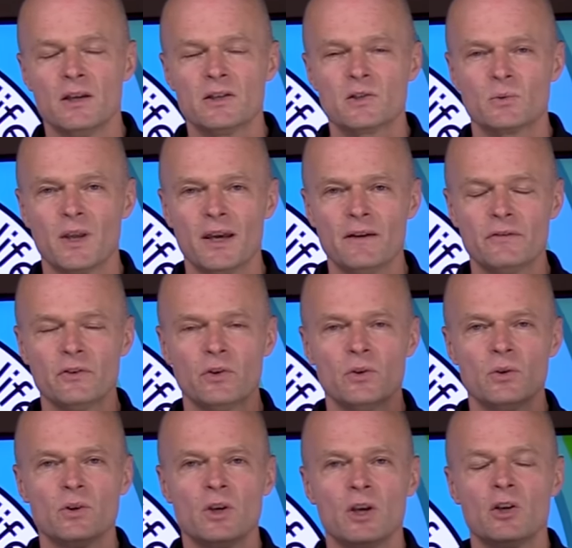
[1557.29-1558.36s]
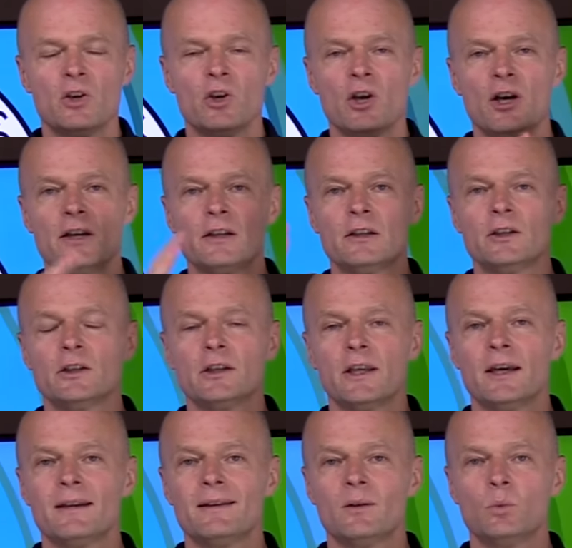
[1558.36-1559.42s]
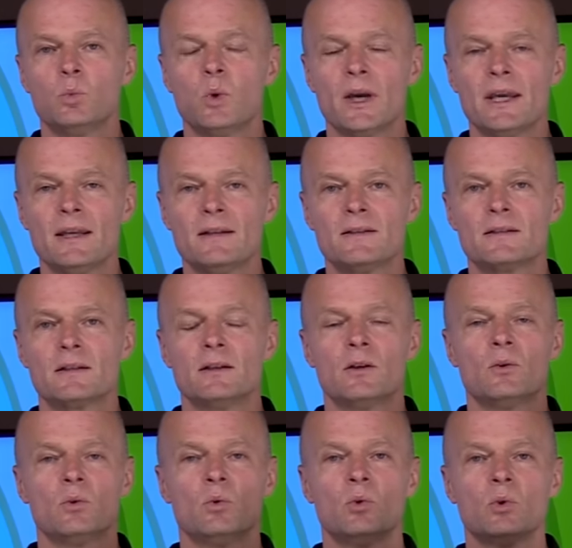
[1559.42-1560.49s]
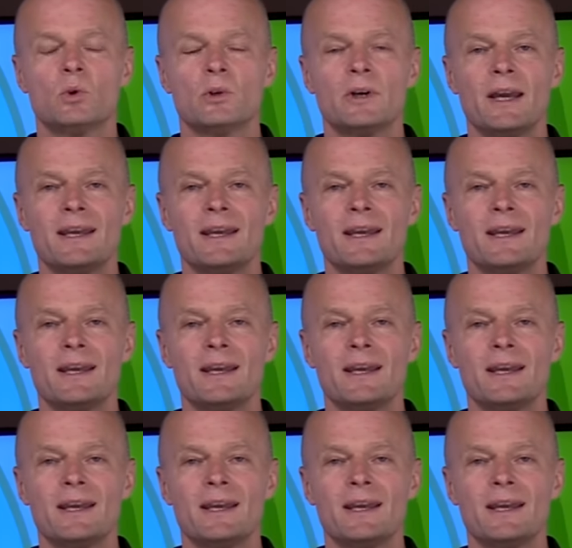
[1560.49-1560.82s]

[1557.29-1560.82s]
So we have to not look at the weight or